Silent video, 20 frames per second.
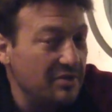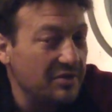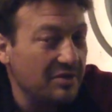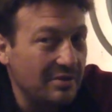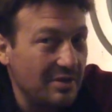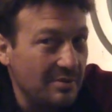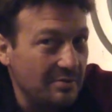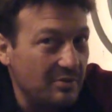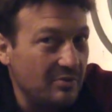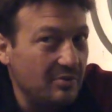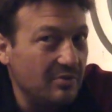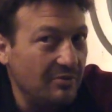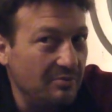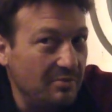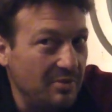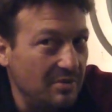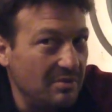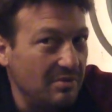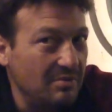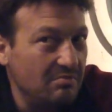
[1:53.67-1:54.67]
script we've
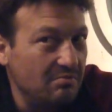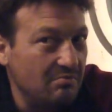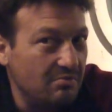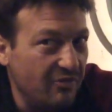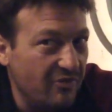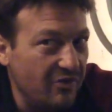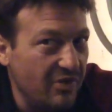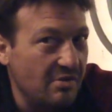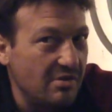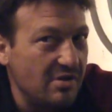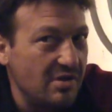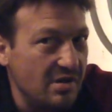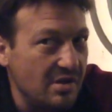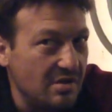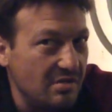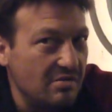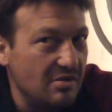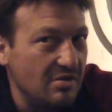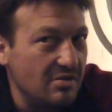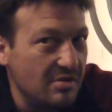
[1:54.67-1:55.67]
been very
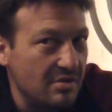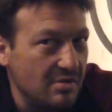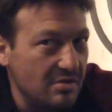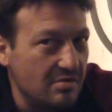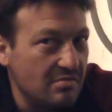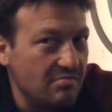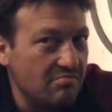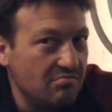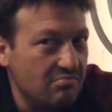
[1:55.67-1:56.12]
ignored.